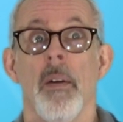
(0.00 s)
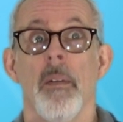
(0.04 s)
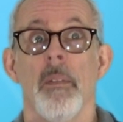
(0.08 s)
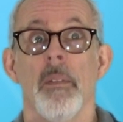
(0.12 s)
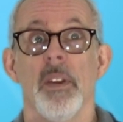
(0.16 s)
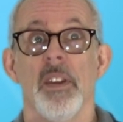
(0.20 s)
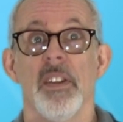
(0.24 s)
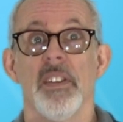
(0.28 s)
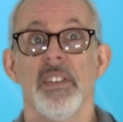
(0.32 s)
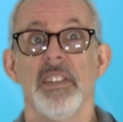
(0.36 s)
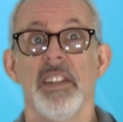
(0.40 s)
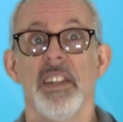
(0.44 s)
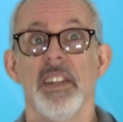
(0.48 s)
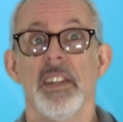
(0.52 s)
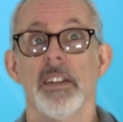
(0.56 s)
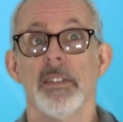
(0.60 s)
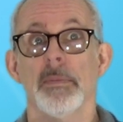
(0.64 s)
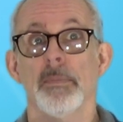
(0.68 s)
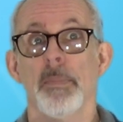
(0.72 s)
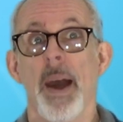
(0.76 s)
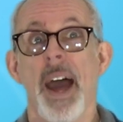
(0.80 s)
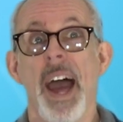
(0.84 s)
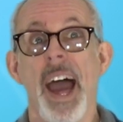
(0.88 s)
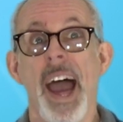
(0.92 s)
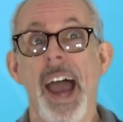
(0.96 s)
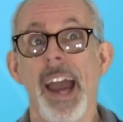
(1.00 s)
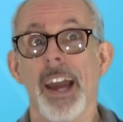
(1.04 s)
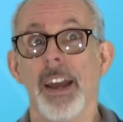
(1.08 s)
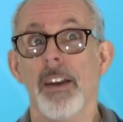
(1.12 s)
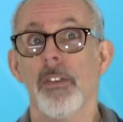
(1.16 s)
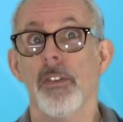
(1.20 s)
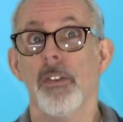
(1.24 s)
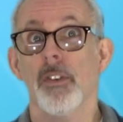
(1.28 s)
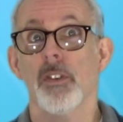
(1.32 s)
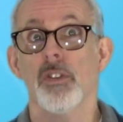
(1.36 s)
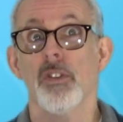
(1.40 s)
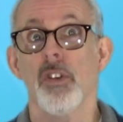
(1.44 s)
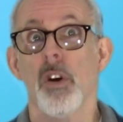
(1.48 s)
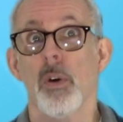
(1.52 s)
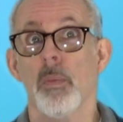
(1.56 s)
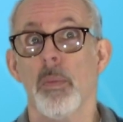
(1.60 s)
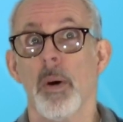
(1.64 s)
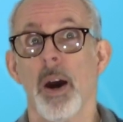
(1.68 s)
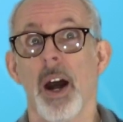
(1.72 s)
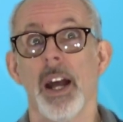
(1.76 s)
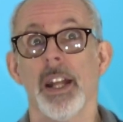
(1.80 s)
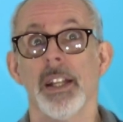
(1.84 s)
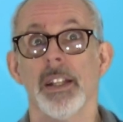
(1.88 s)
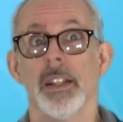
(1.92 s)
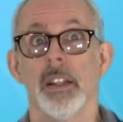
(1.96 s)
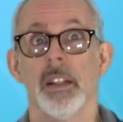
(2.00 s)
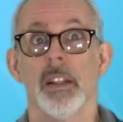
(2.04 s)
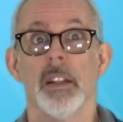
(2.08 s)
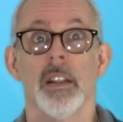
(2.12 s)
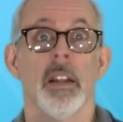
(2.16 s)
You see, this pack for Joe Biden,